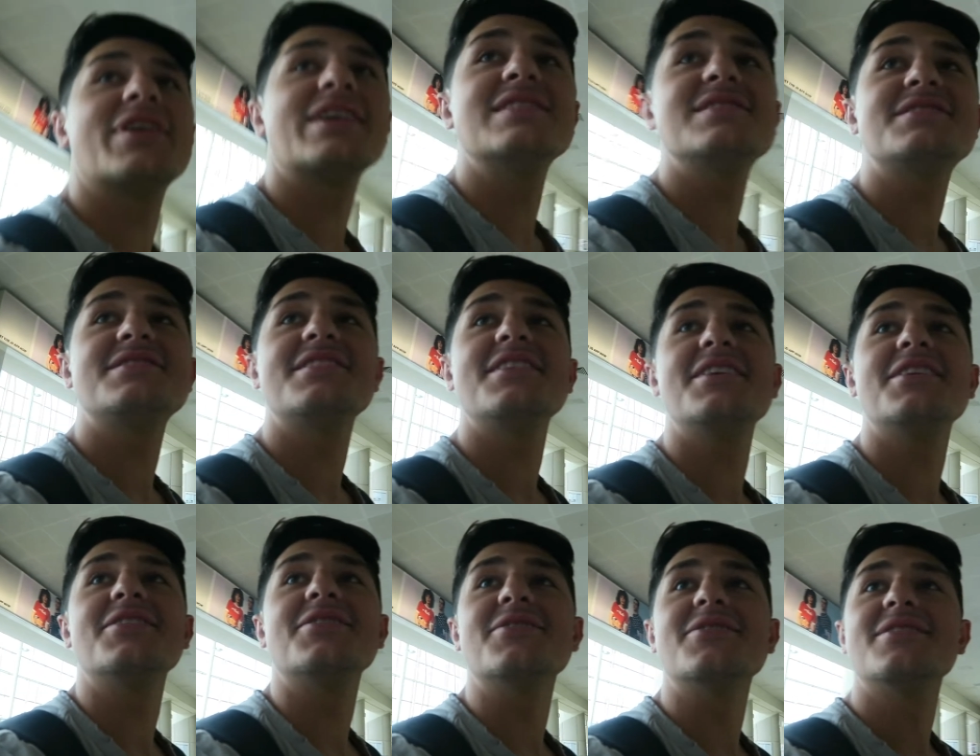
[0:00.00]
things to
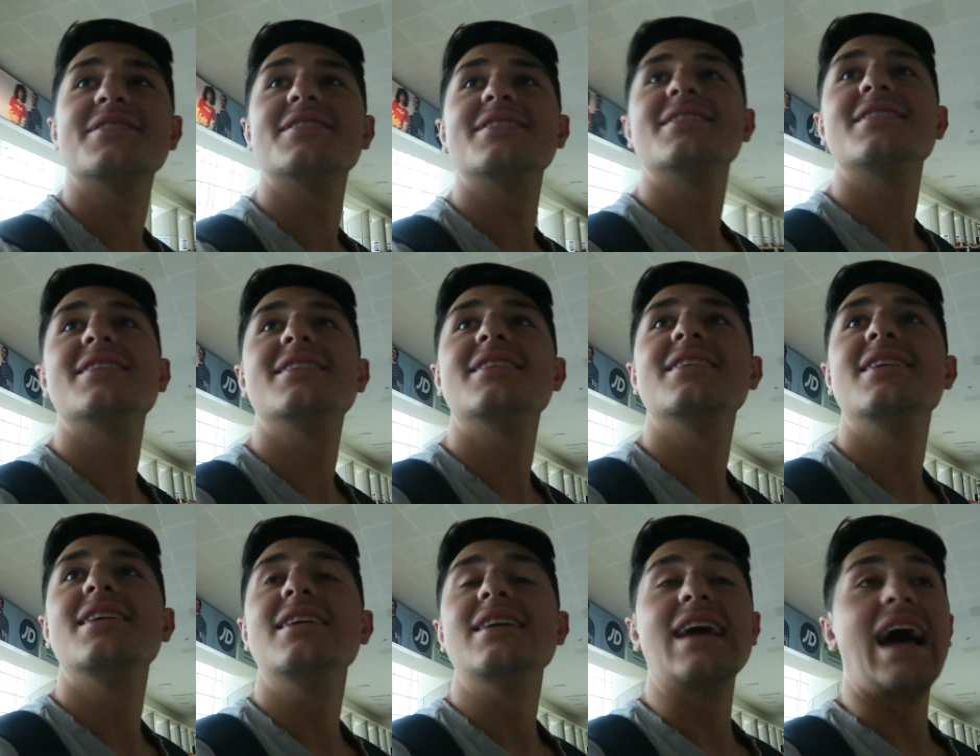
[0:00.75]
do.
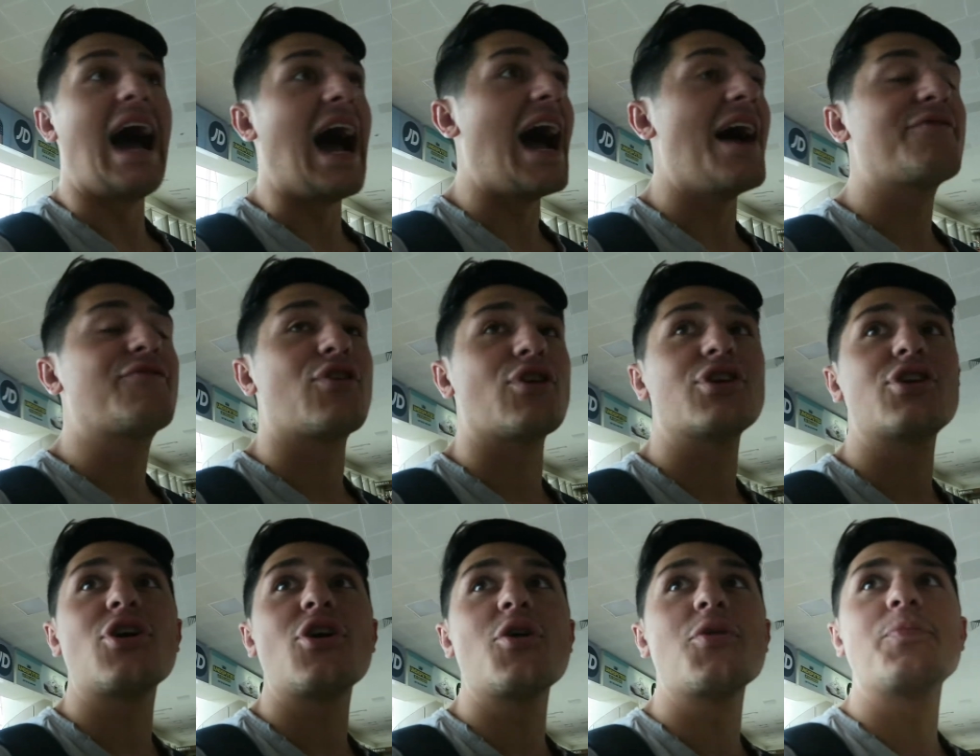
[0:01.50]
I've got
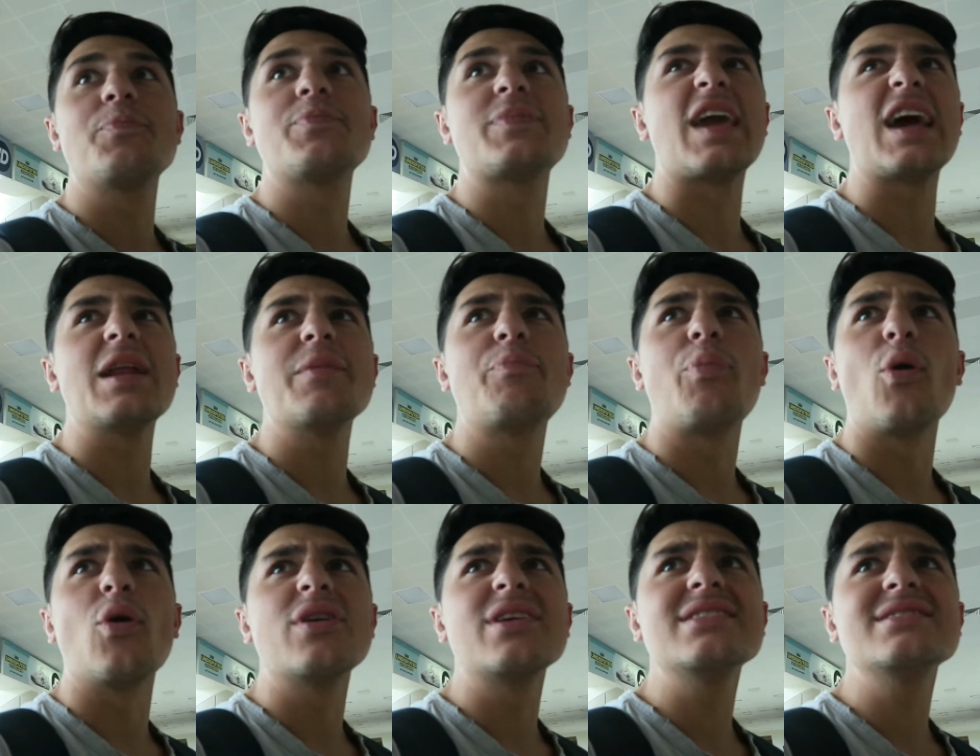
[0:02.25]
to go get a
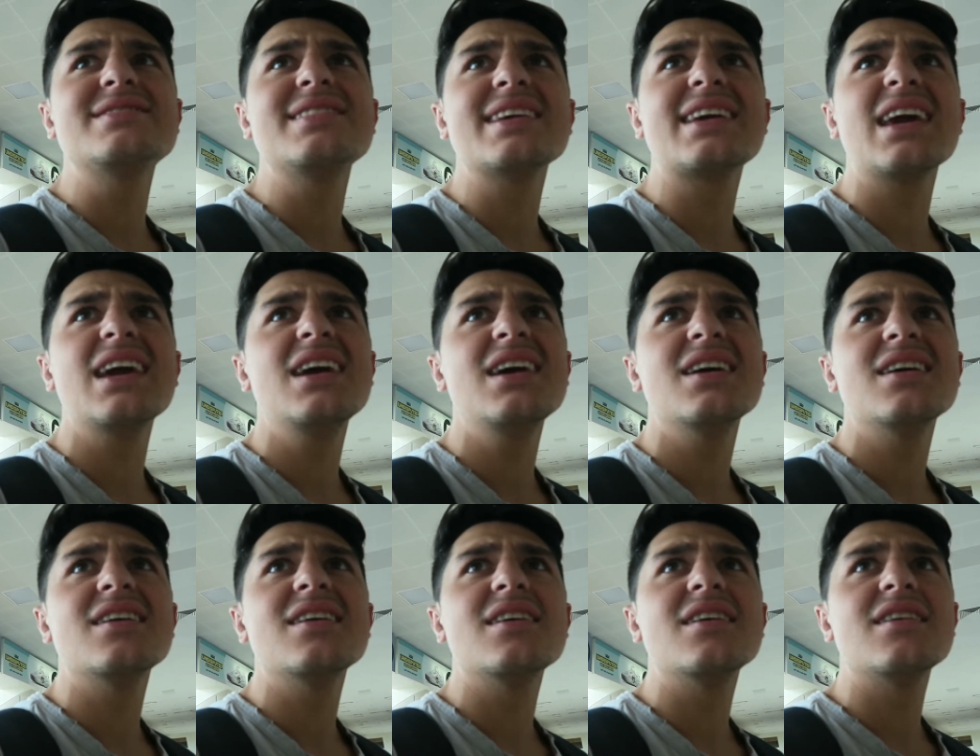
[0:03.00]
boarding
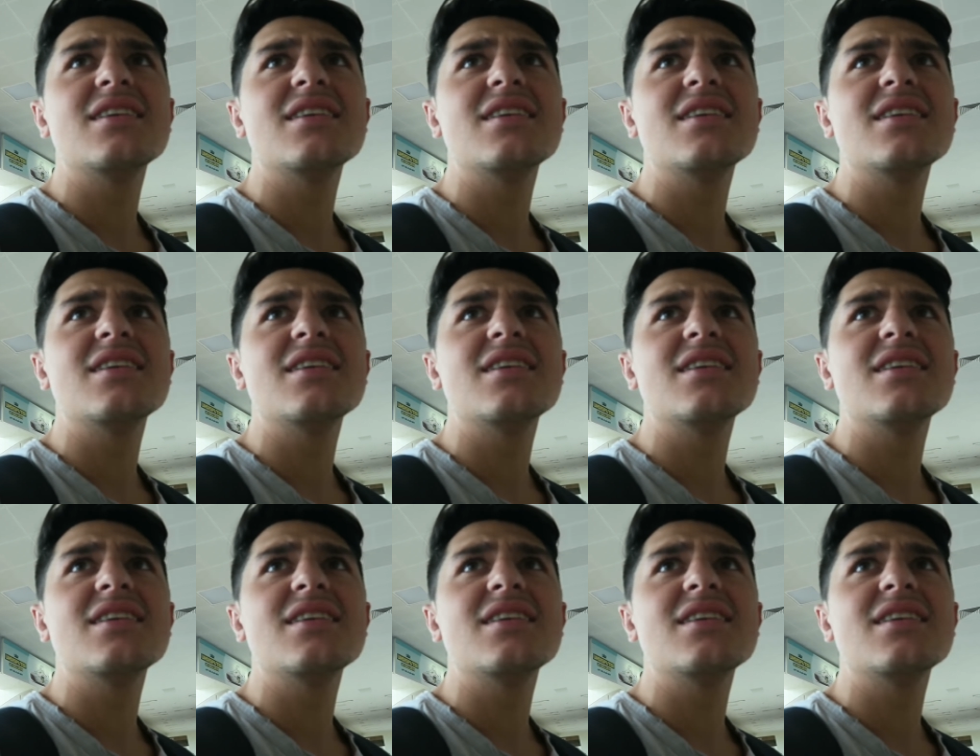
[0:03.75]
ticket.